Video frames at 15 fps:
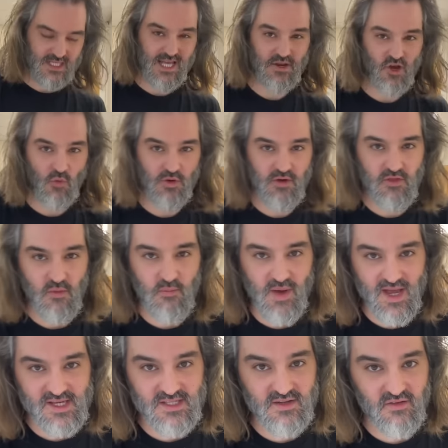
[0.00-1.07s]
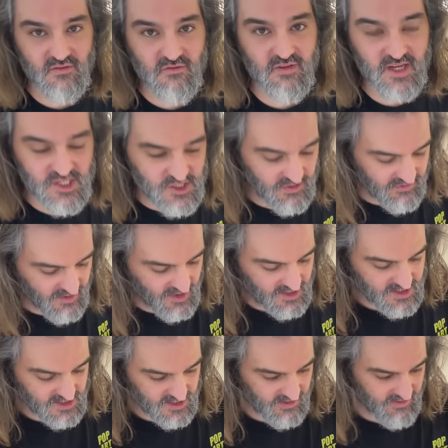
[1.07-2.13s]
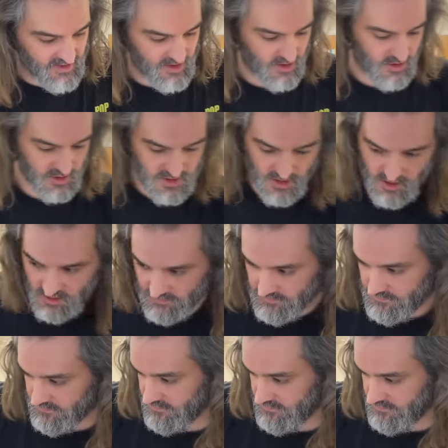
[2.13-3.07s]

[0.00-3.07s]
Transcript: that not one of the best feature verses in a very long time?